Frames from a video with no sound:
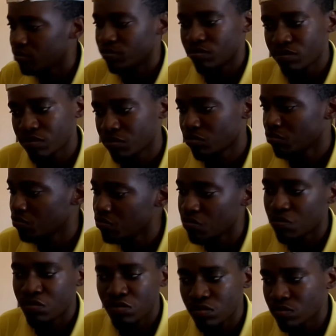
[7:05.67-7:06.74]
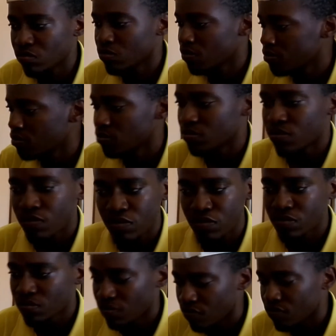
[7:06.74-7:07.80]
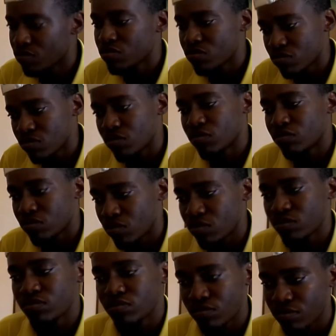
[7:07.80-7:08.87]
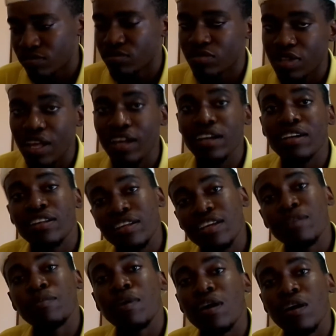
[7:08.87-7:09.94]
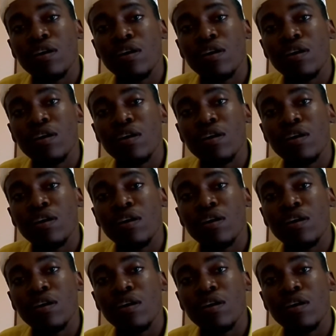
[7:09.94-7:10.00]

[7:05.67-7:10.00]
An ocean full of drip, but you still lost it like a Nemo. Like a Nemo.